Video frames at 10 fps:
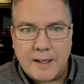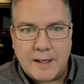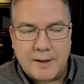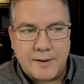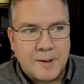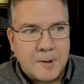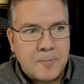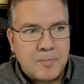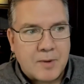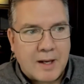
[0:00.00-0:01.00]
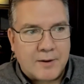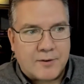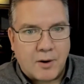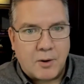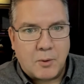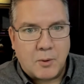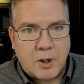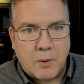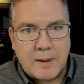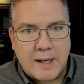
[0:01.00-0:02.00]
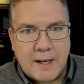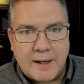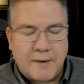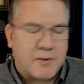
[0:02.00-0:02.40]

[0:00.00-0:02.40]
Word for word: And so going in,